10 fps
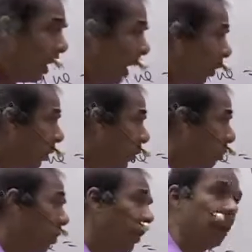have
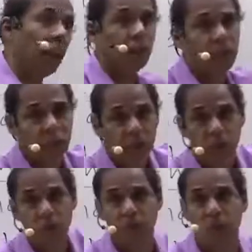gives the meaning of
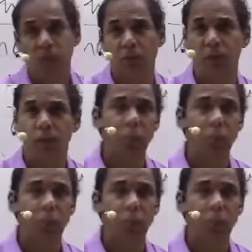consume also.